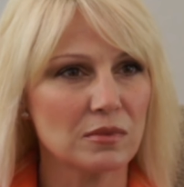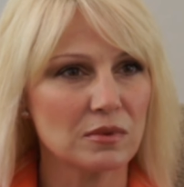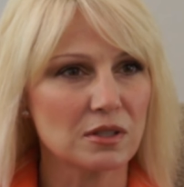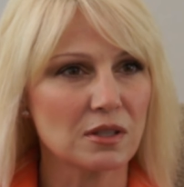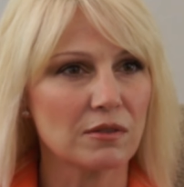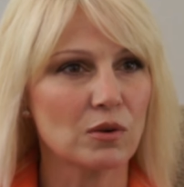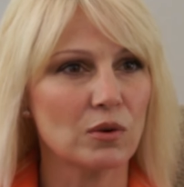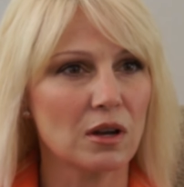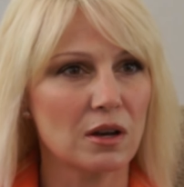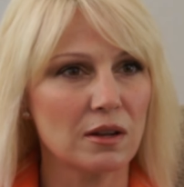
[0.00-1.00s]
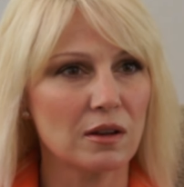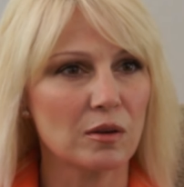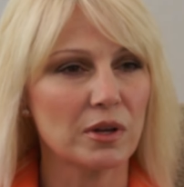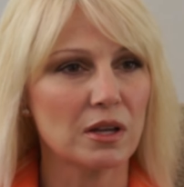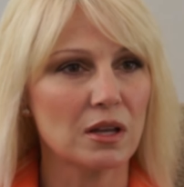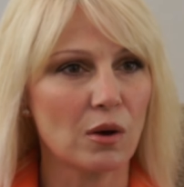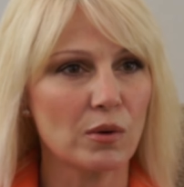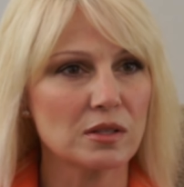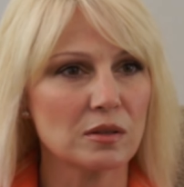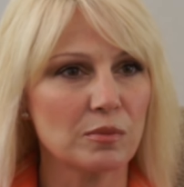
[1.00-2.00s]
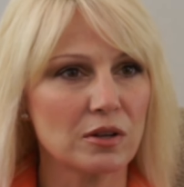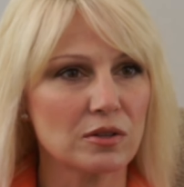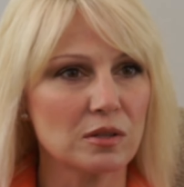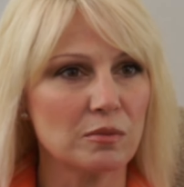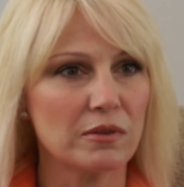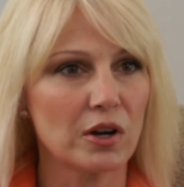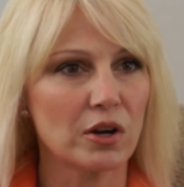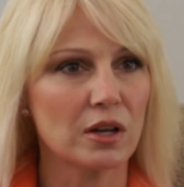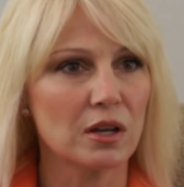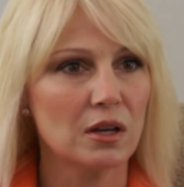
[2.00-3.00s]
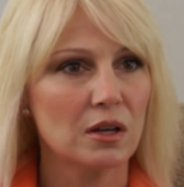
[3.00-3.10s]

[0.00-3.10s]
stuff going on in there, but he always appears to be very